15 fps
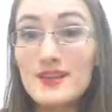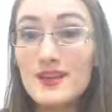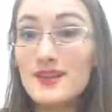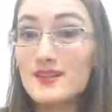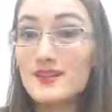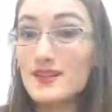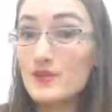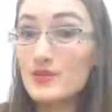
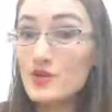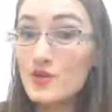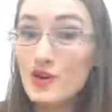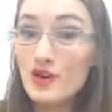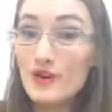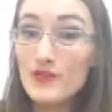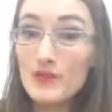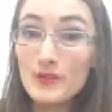and the
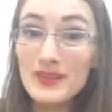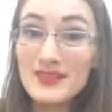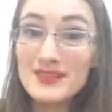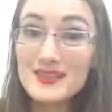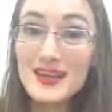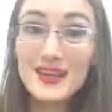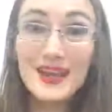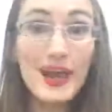majority of the penises
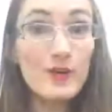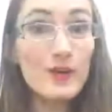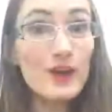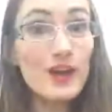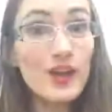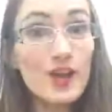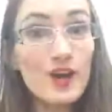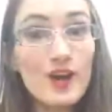I encounter
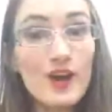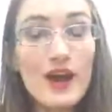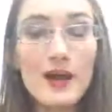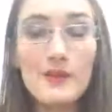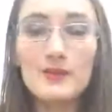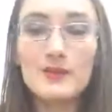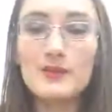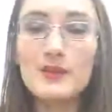here
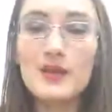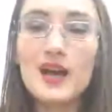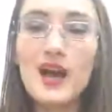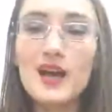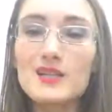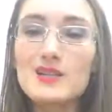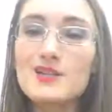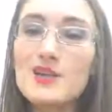happen to be
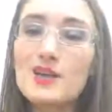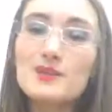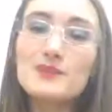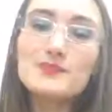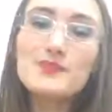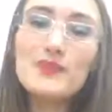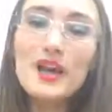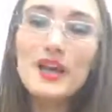cut. So,
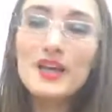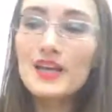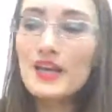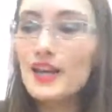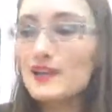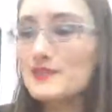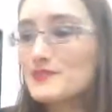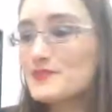you
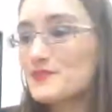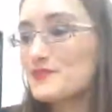know,